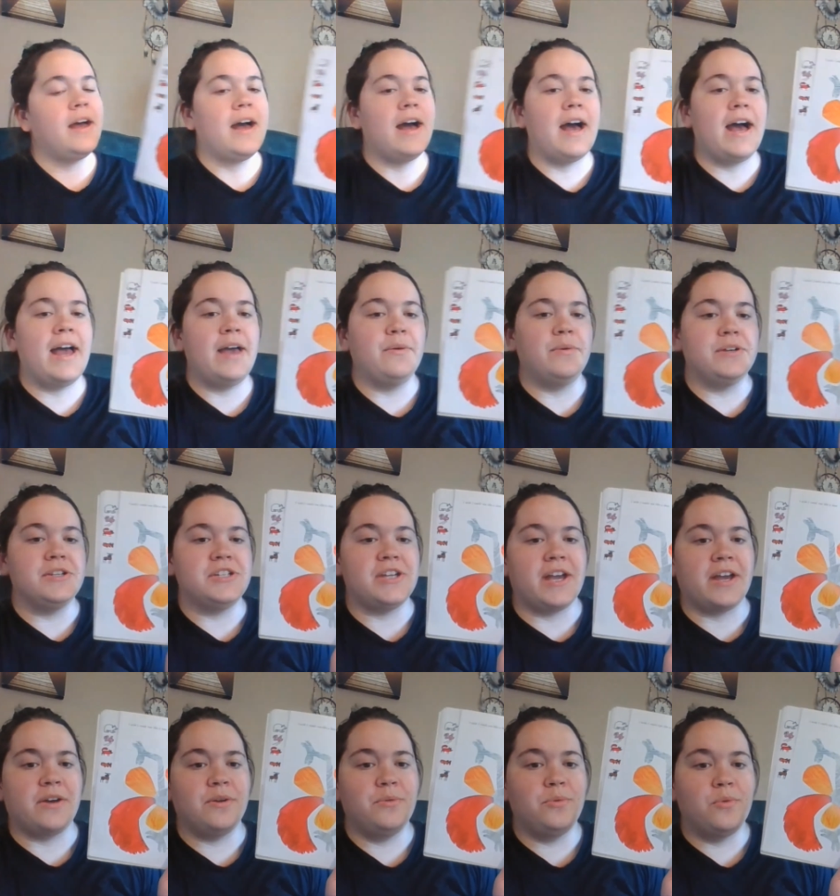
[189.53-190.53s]
I wish I
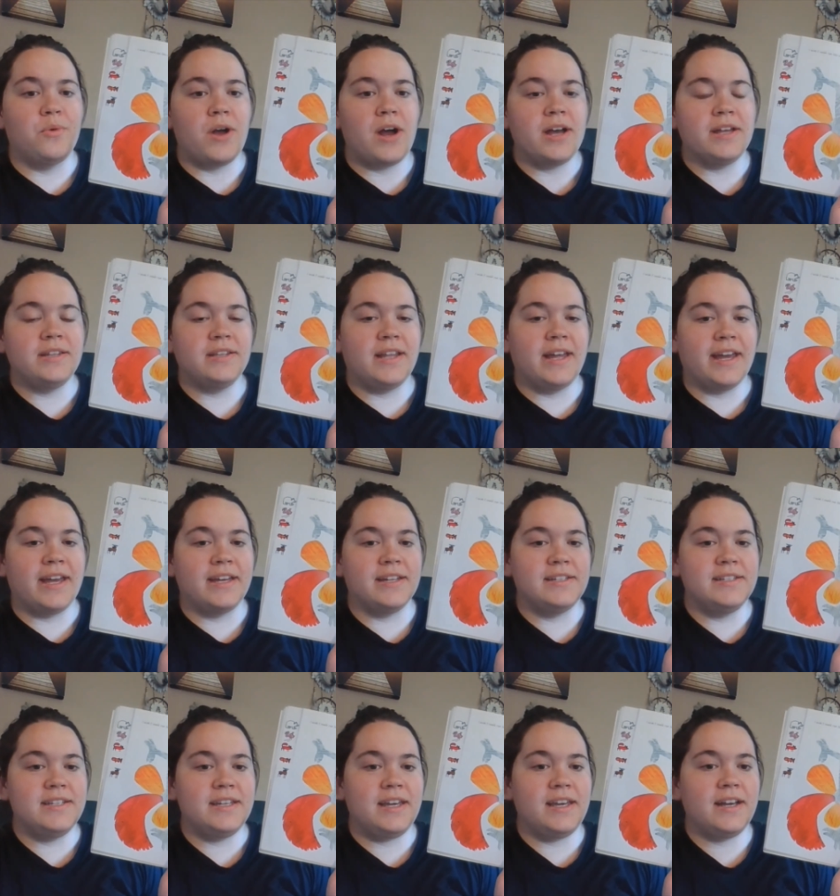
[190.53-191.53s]
could run like a
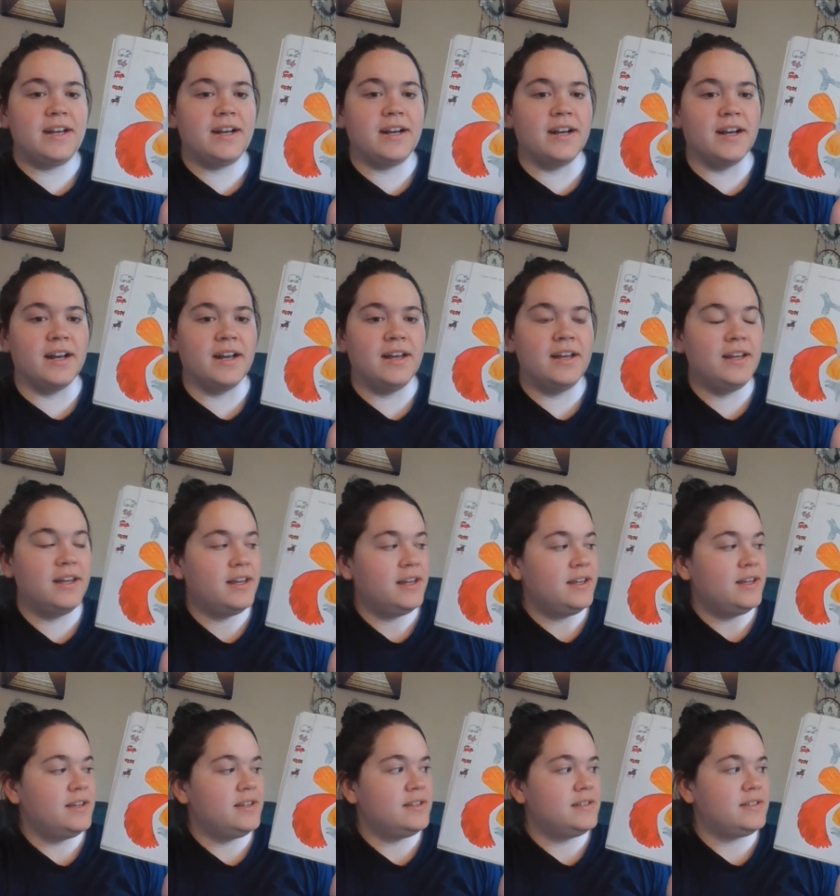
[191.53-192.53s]
deer.
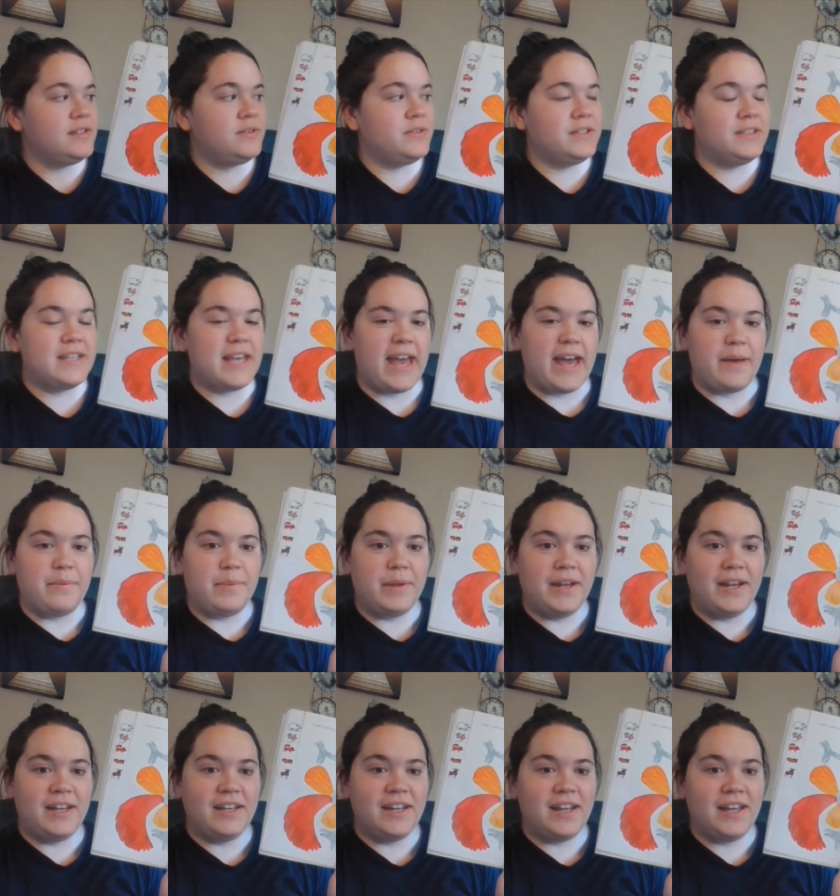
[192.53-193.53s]
See what's
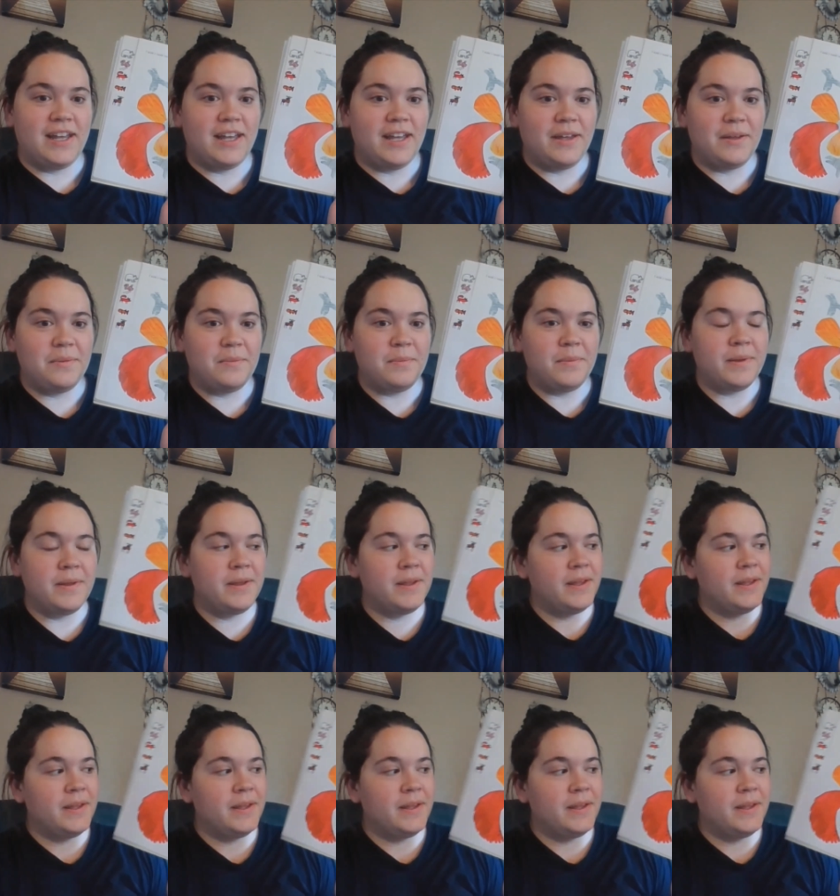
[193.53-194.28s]
happening to him?